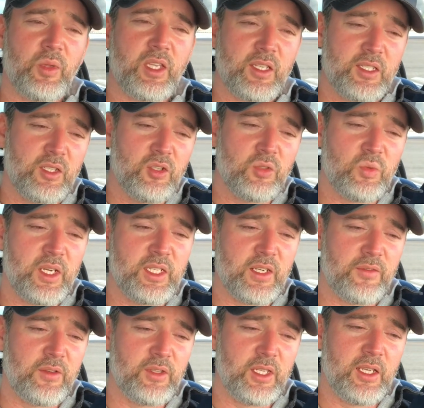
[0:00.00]
But the seal is way
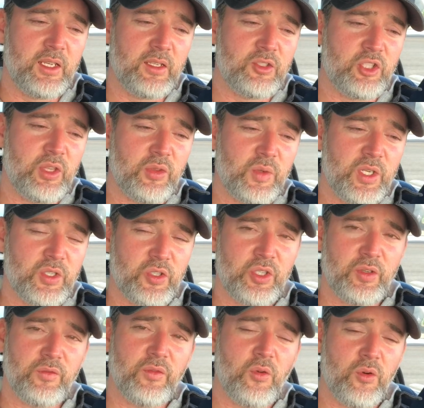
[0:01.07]
different than Gen 3s or
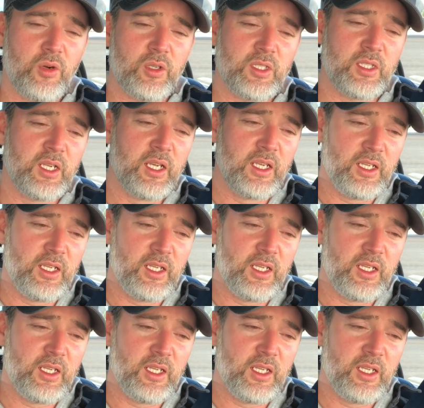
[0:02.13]
Gen 4s.